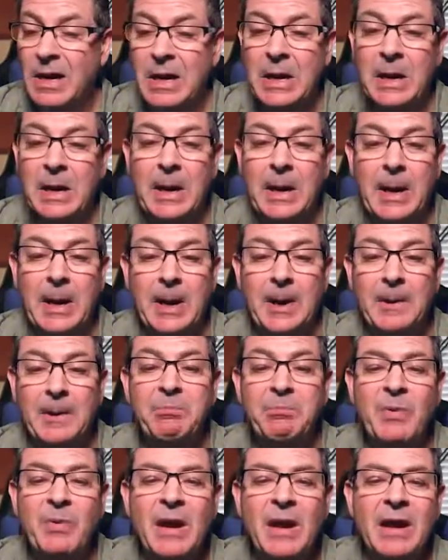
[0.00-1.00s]
um,
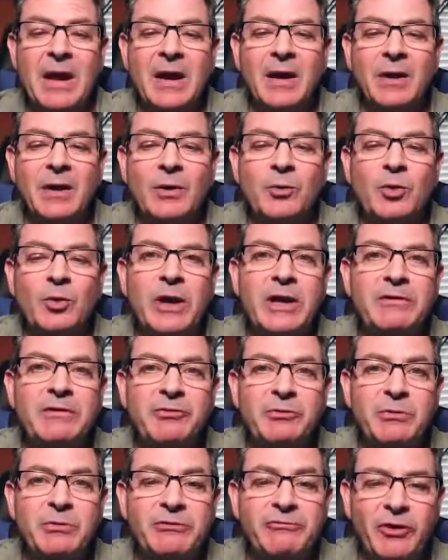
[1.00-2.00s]
running
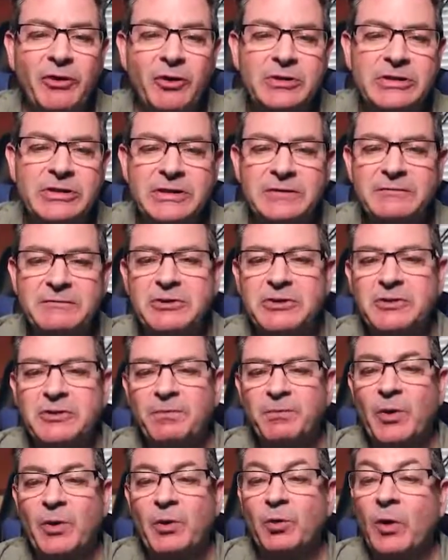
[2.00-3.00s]
from aversives,
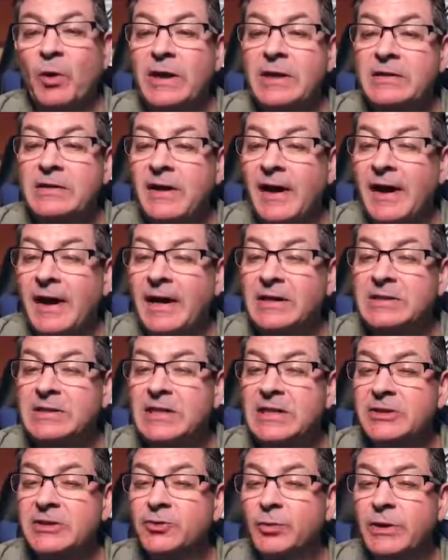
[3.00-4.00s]
running to
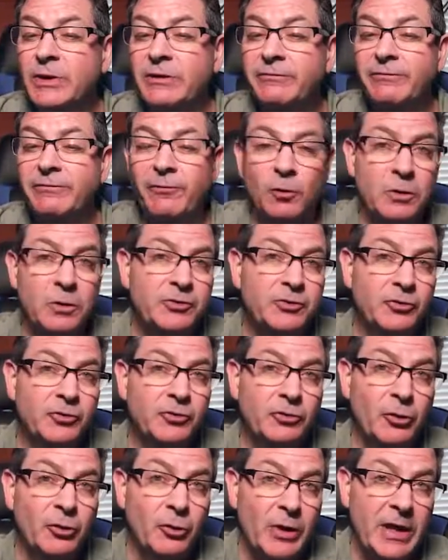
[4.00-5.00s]
access reinforcers,
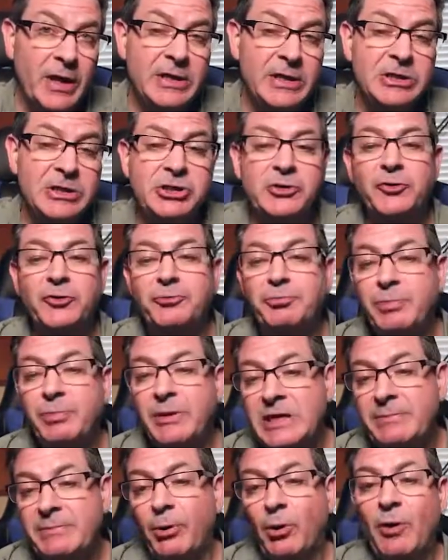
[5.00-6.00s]
locations,
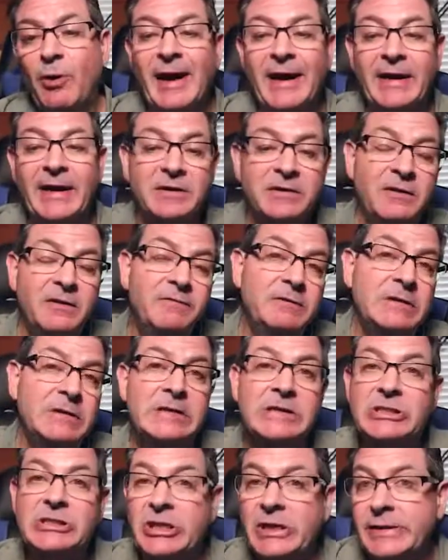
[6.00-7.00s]
people,
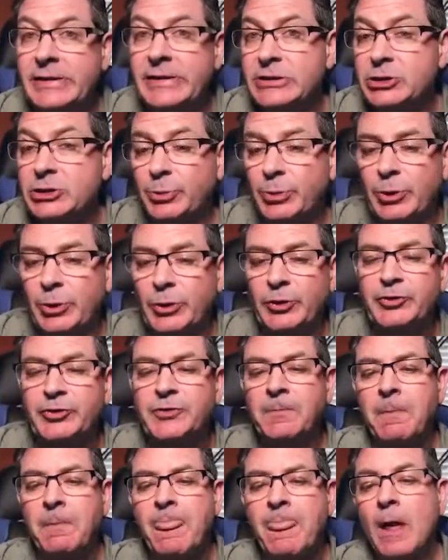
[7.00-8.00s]
activities, tangibles,
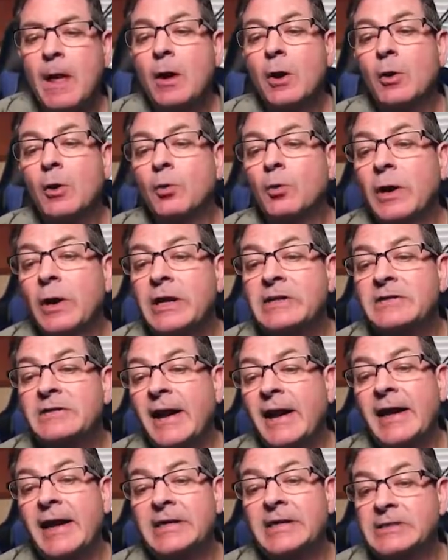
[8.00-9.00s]
running
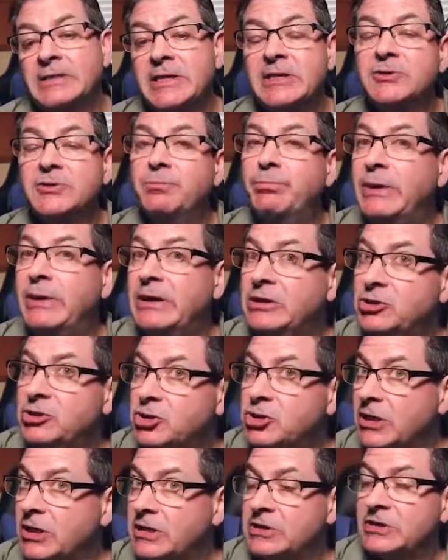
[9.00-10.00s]
to access being
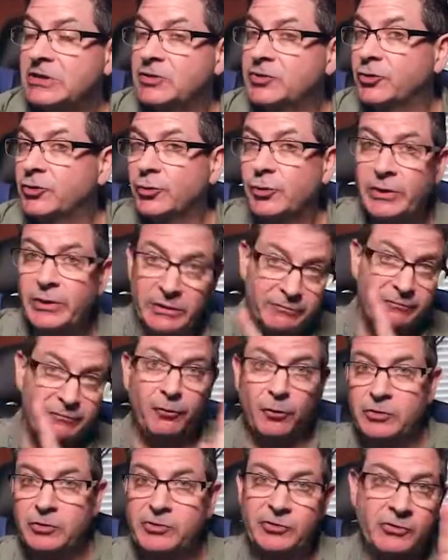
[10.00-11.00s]
chased as a
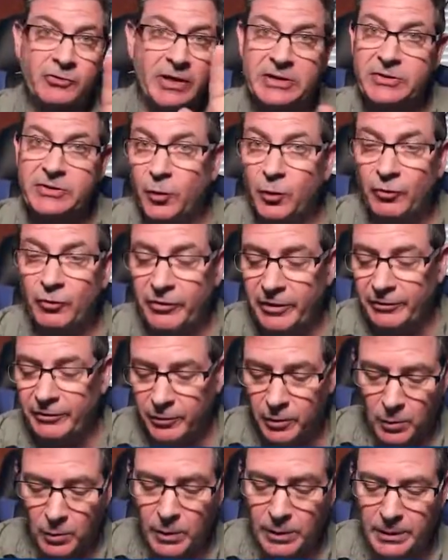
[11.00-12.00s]
reinforcer. That's a whole
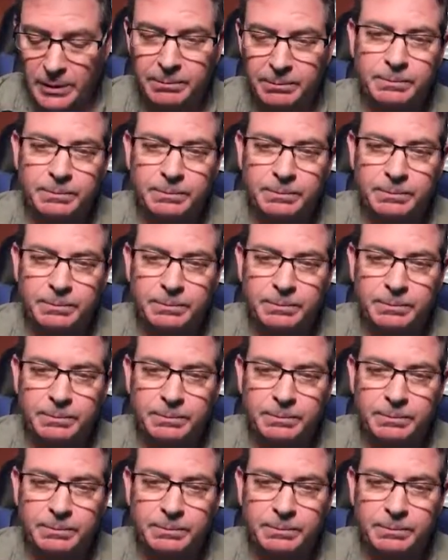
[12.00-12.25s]
different one.